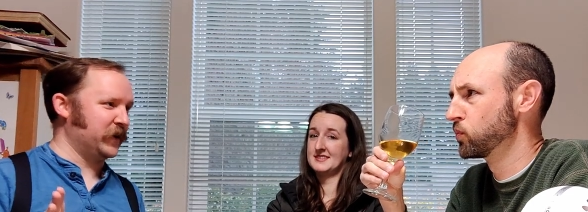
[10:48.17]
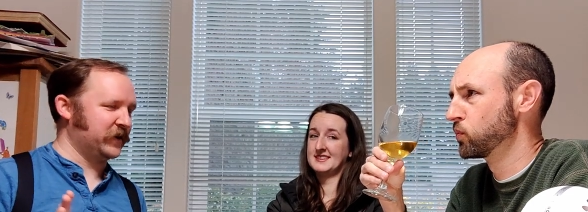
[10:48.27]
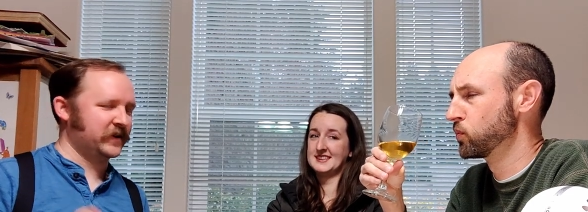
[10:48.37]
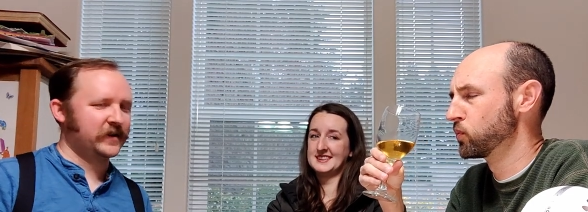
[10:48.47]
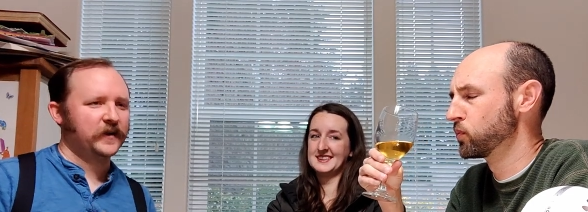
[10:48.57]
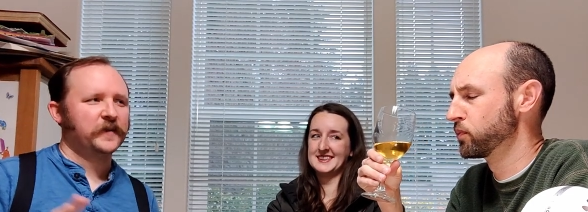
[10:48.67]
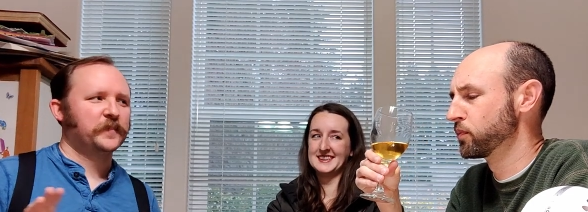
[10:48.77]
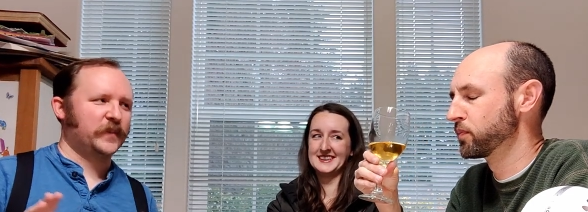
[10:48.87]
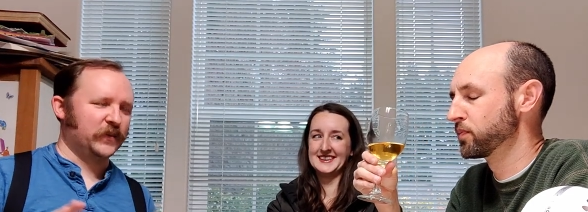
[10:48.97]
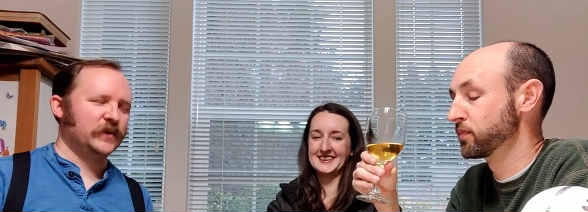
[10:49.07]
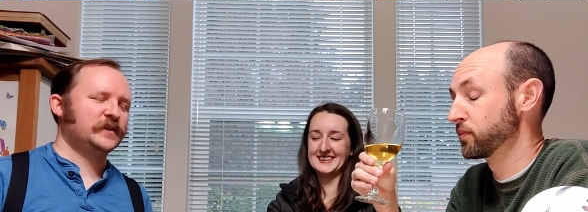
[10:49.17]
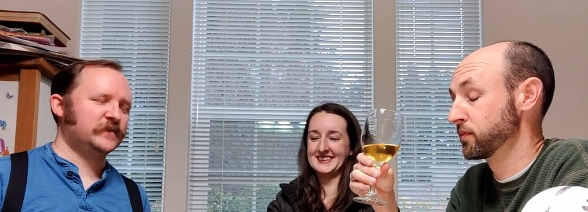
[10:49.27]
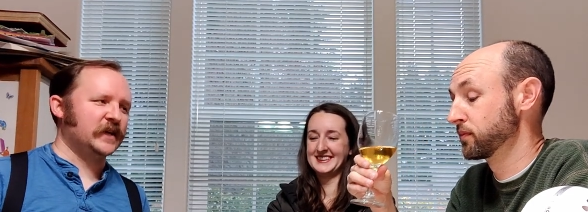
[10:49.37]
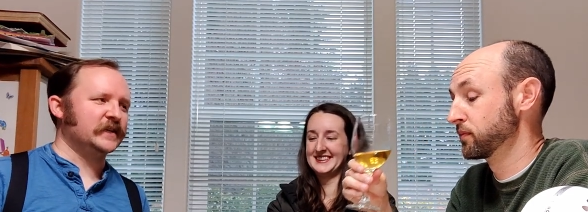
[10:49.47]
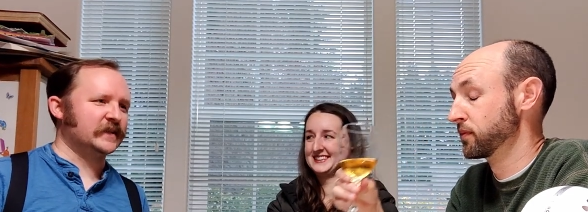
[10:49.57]
Speaker 1: weird. But once you
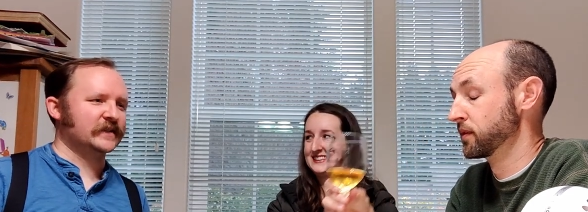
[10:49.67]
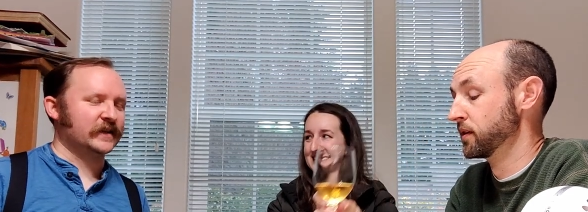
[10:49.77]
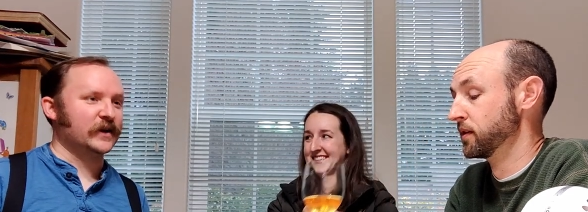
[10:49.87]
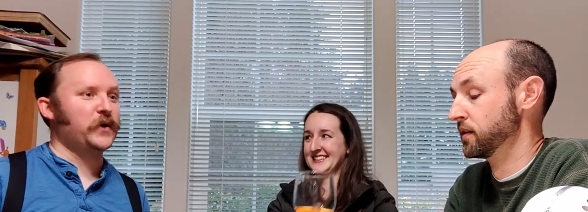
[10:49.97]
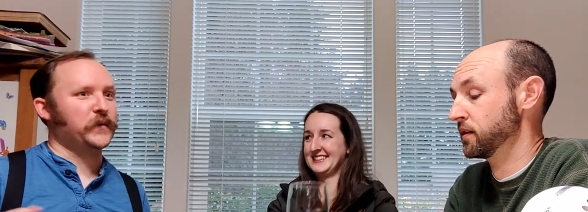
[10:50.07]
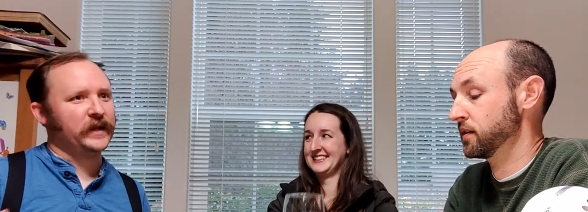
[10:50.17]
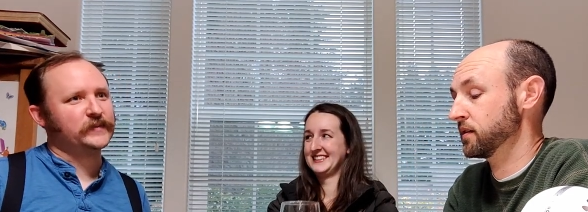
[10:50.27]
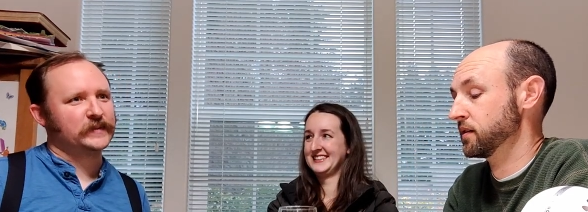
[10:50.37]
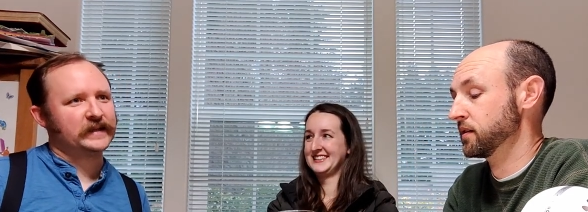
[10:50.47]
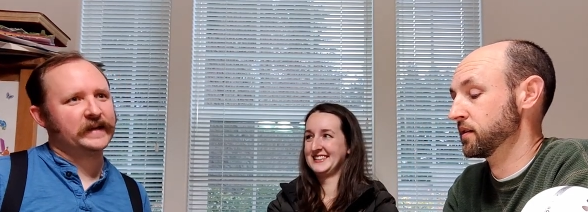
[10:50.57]
taste it, it's like, oh, that's